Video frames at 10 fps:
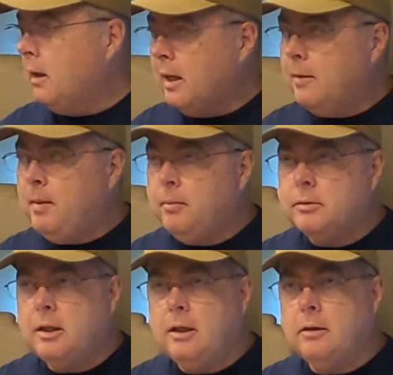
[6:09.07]
Now, a lot of
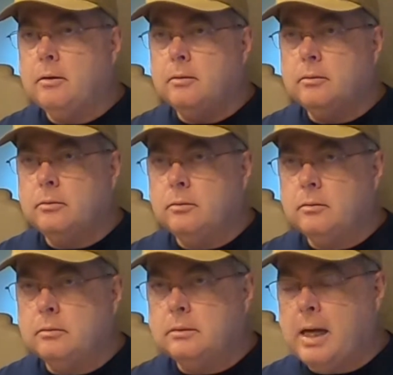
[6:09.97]
people tell you
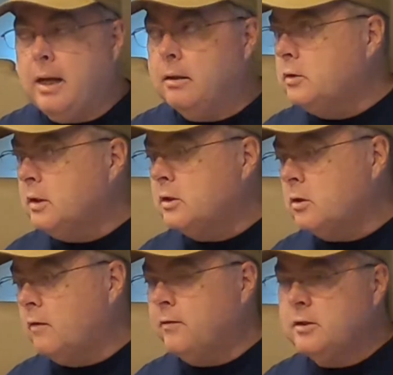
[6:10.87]
that this
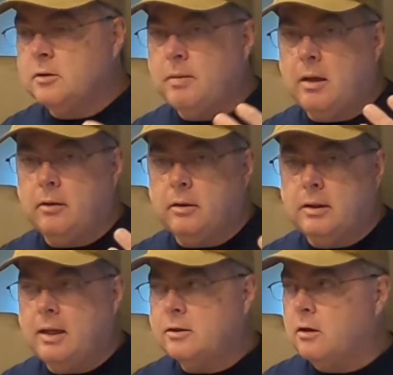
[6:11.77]
service is better
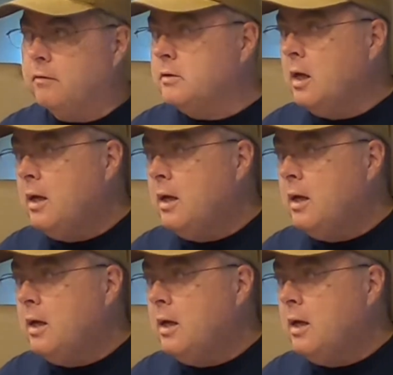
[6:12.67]
than that service.